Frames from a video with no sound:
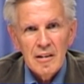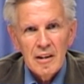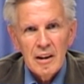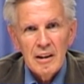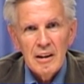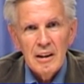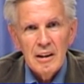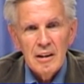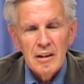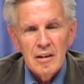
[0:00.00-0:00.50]

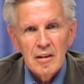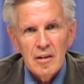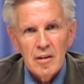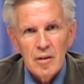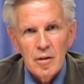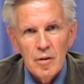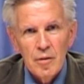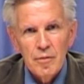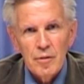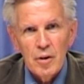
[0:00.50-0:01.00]
They need
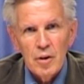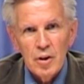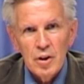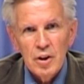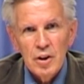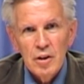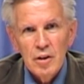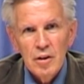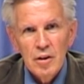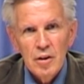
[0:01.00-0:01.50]

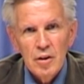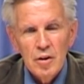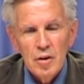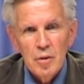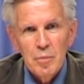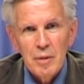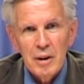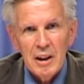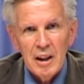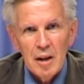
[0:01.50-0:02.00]
conversion
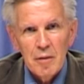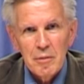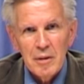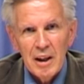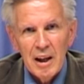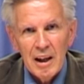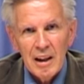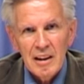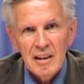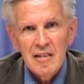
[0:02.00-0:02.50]
to become
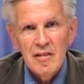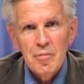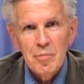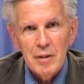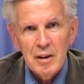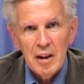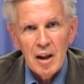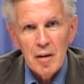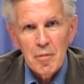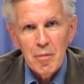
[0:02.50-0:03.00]
an active
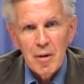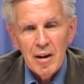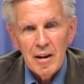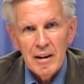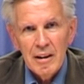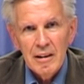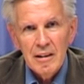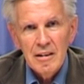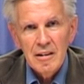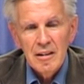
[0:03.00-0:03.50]

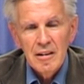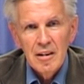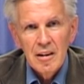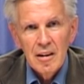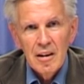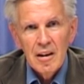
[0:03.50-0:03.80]
metabolite,